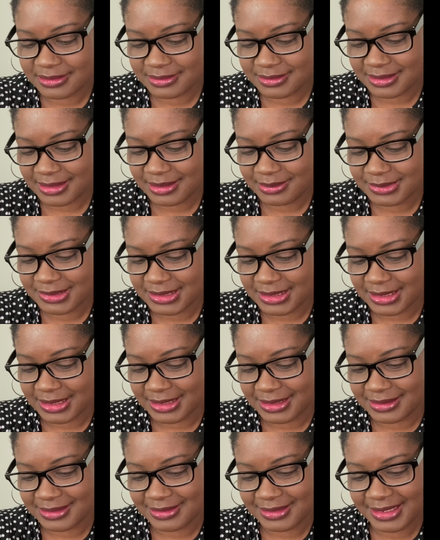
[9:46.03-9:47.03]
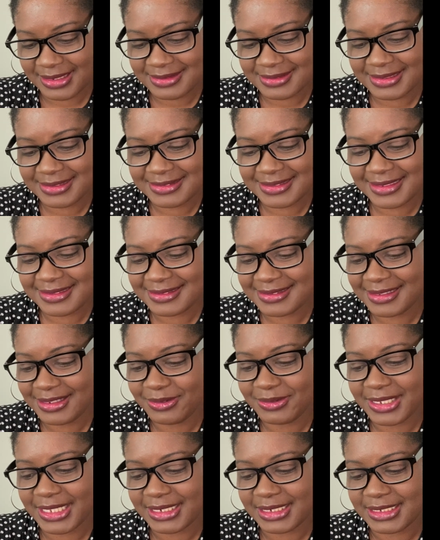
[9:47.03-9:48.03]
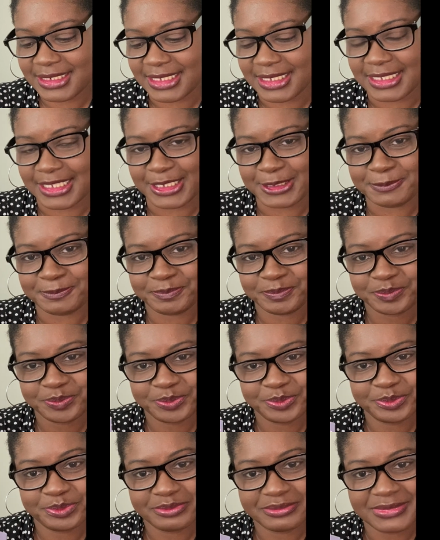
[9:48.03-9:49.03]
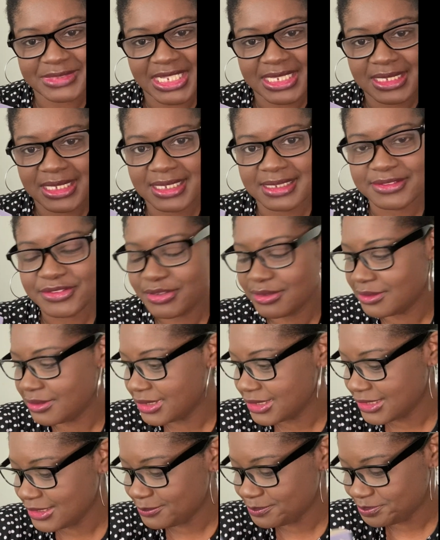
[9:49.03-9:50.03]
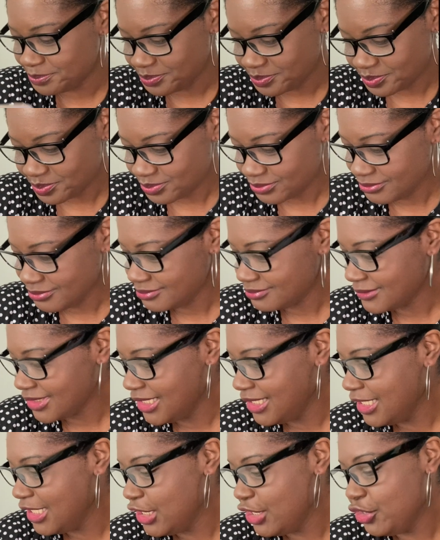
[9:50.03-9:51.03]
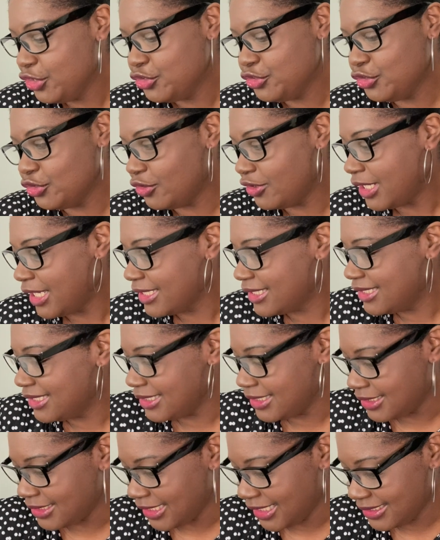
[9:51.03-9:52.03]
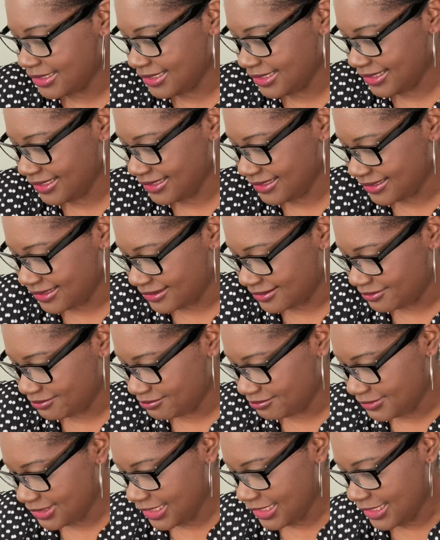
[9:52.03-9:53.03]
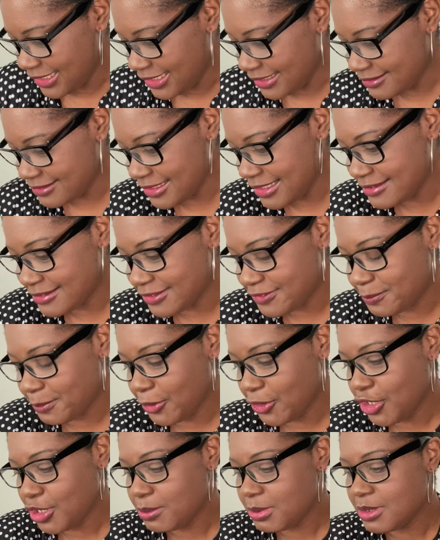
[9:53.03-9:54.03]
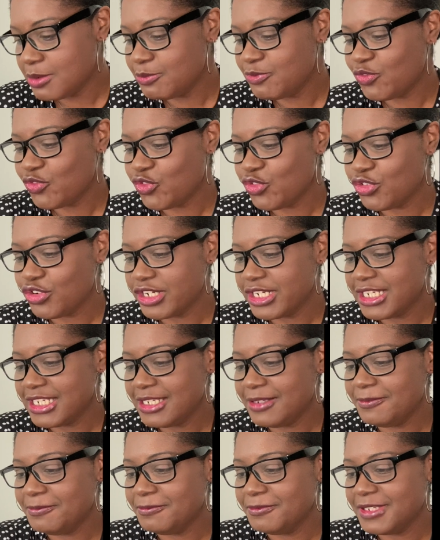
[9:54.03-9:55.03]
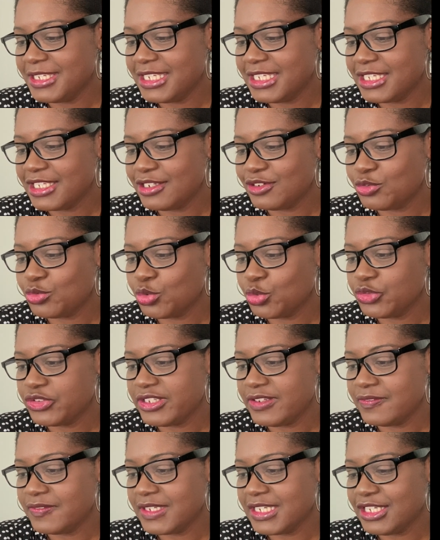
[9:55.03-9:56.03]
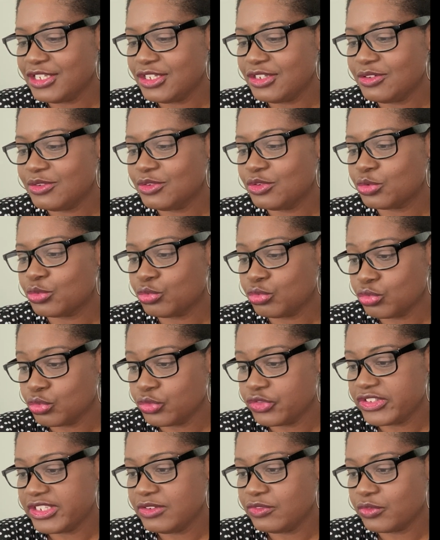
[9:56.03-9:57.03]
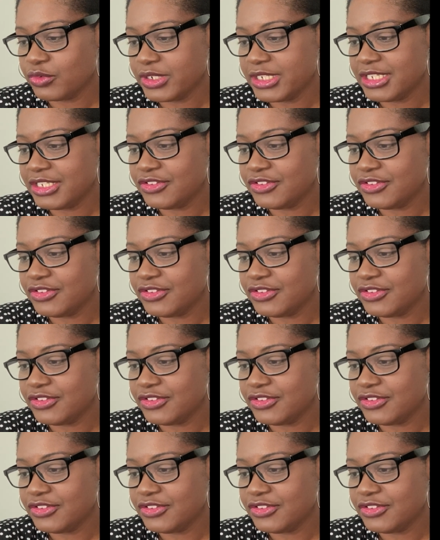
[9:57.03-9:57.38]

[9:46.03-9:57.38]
I was like, Ashley Tisdale got a line at Target. Y'all, I can't, I can't. It says it's paraben-free, vegan, cruelty-free, cruelty-free,